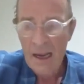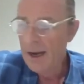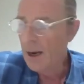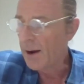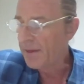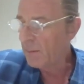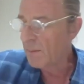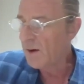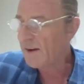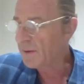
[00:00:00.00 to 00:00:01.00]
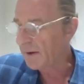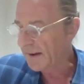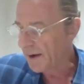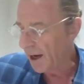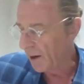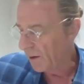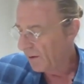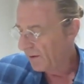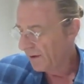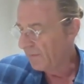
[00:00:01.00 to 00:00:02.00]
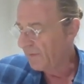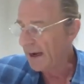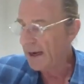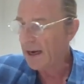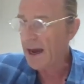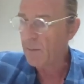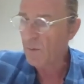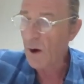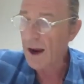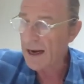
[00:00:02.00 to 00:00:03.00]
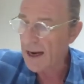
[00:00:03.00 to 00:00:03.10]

Now, I think most of us know that Vietnam right